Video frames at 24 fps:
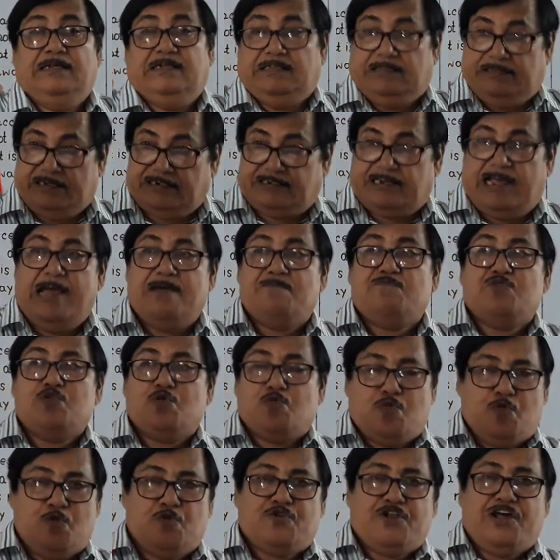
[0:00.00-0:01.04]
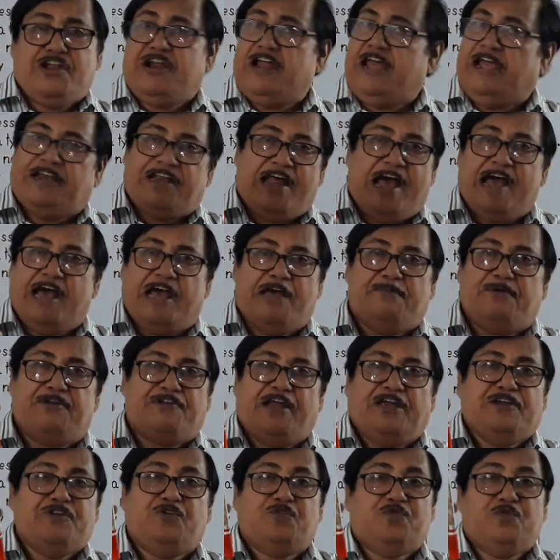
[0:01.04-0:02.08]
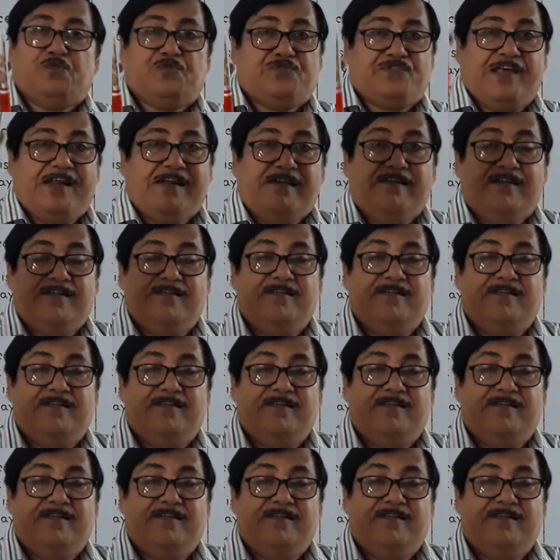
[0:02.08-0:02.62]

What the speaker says: that I am the owner and I have a right to sell.